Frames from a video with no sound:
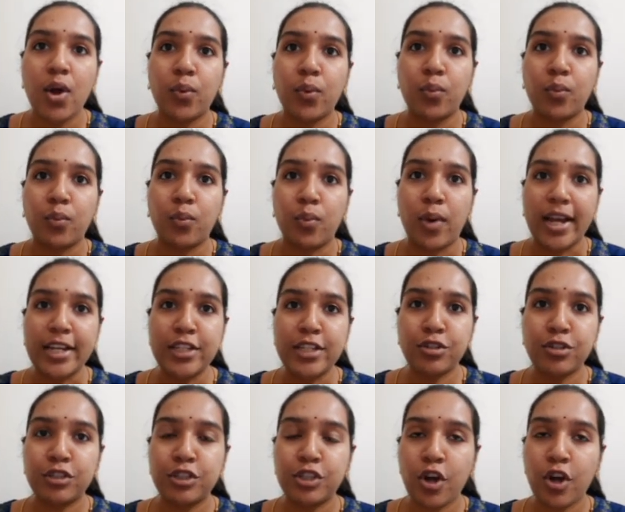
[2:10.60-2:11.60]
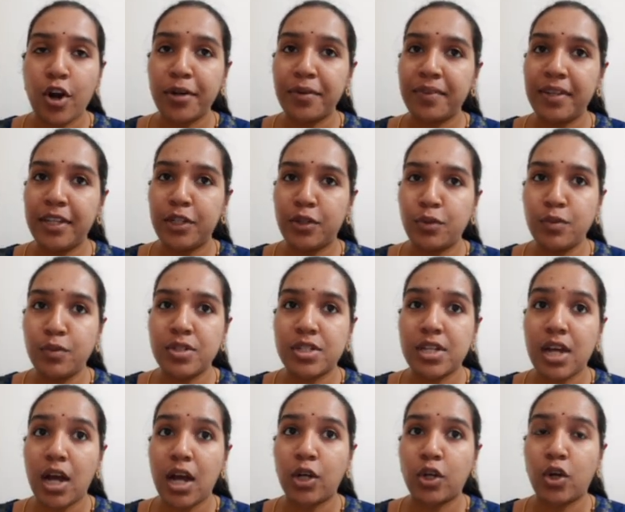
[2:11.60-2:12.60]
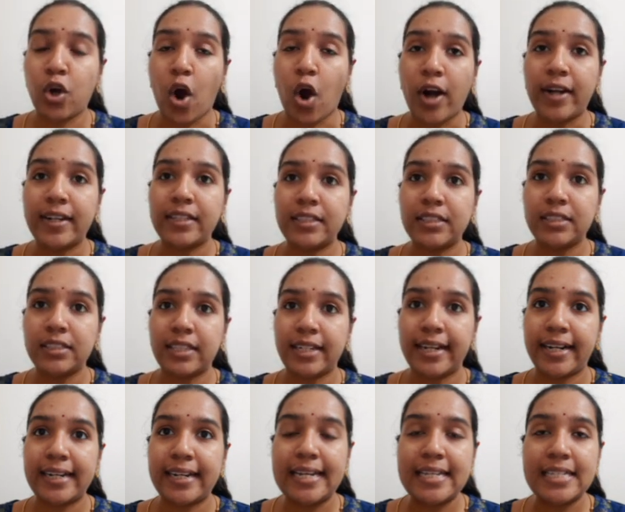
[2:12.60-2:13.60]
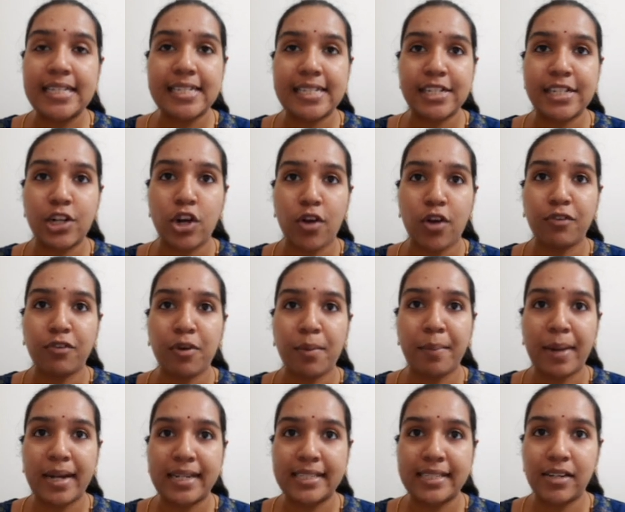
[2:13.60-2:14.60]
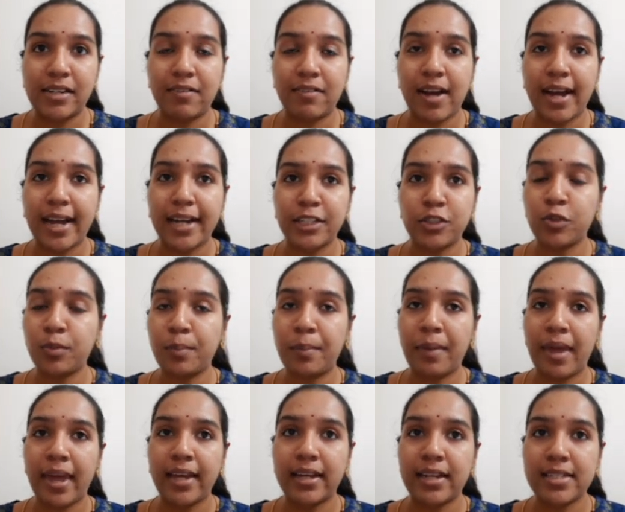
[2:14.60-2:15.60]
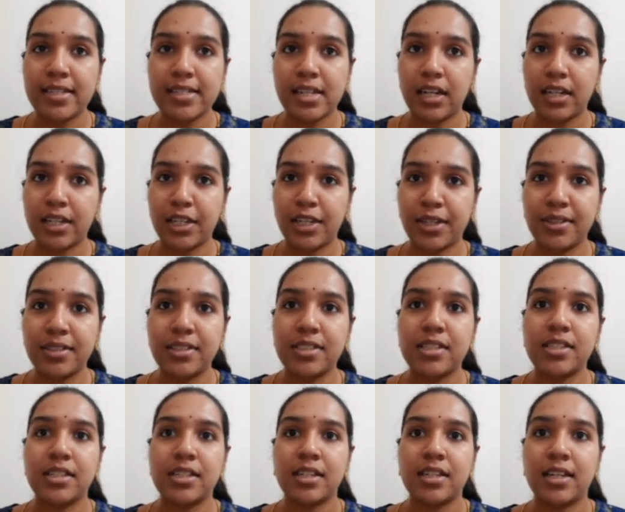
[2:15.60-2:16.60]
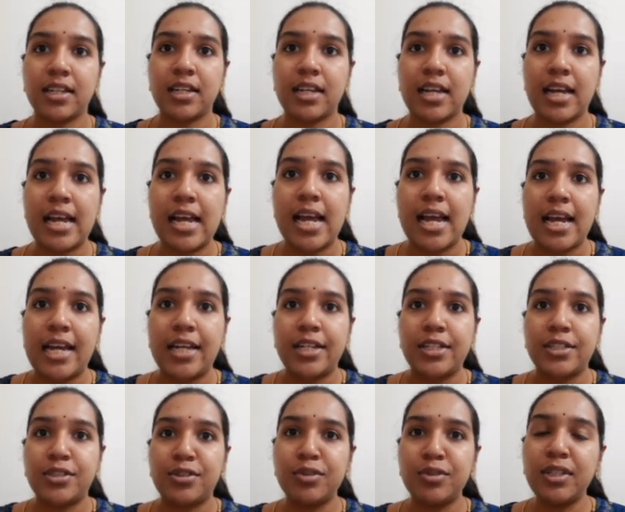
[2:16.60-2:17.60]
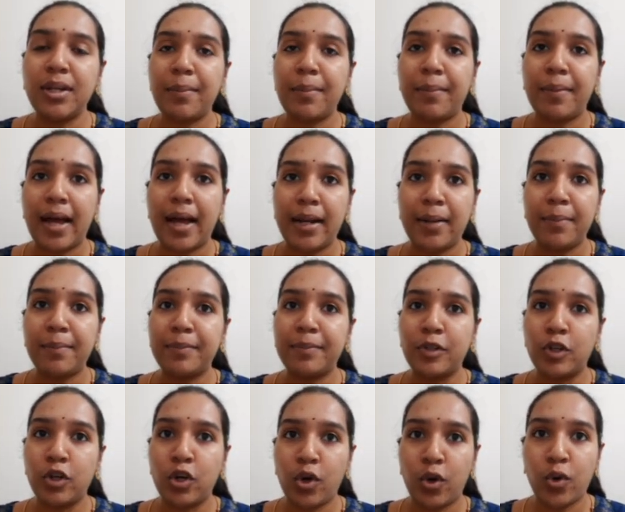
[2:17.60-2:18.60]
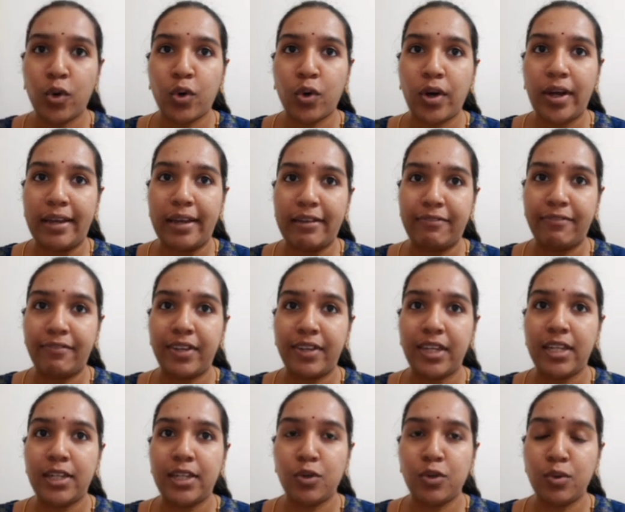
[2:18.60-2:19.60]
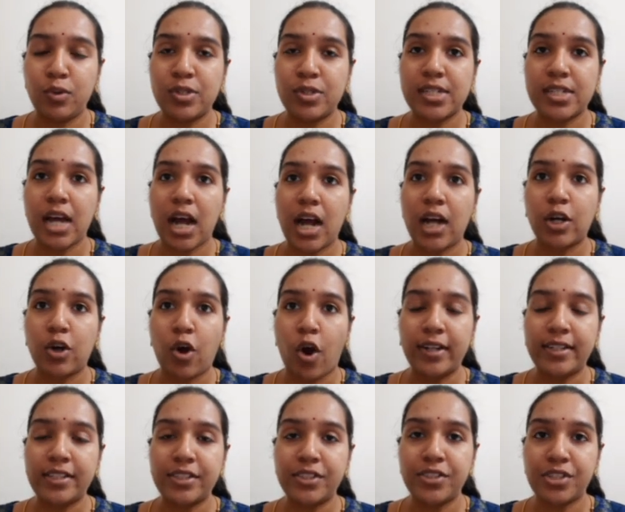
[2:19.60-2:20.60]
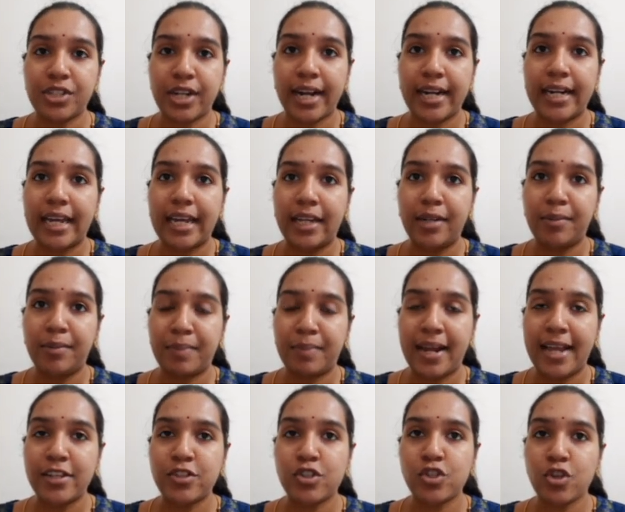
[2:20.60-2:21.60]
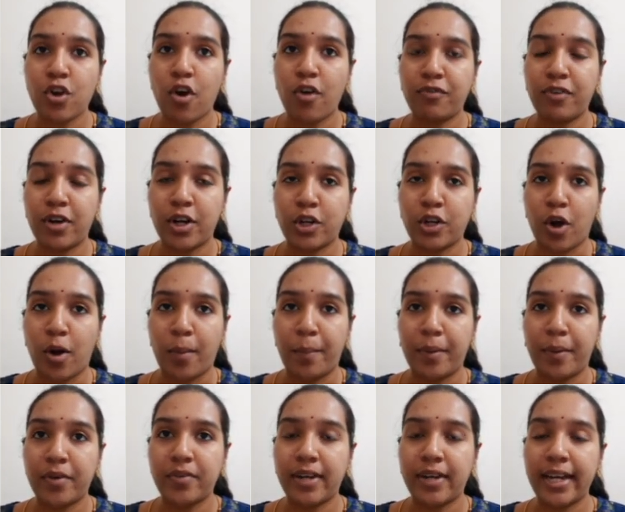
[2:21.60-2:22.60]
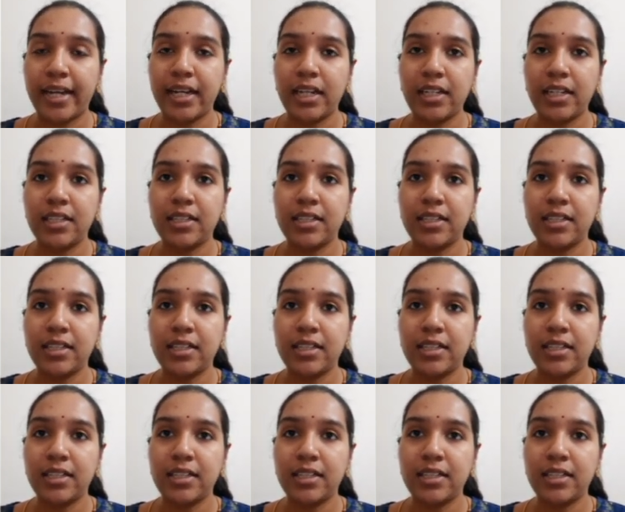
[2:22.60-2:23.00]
Why should not we use a cotton thread instead of a metal wire to make a circuit? Do the bulb glow if we use a cotton thread in place of a copper wire?